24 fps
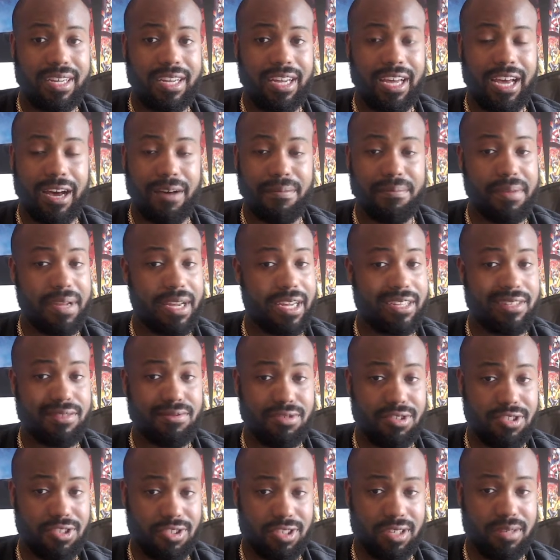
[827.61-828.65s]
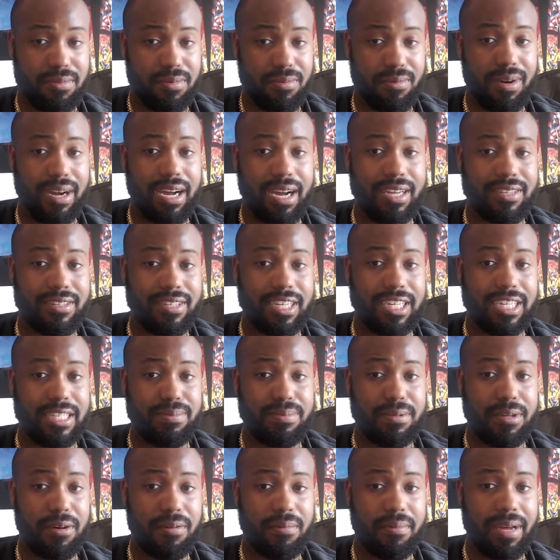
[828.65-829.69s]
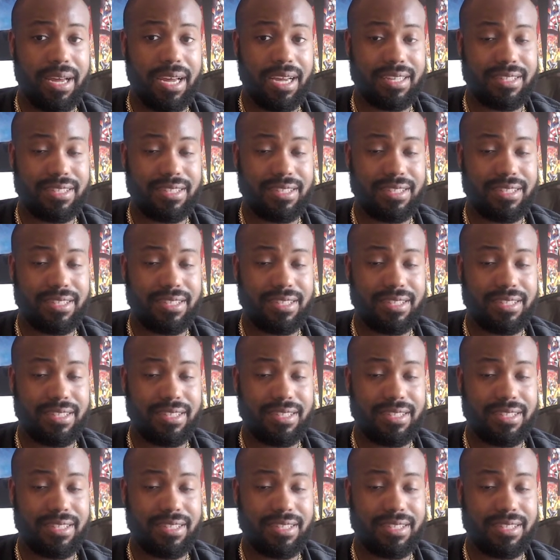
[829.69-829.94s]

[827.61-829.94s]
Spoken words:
how big it's doing streaming-wise on HBO Max,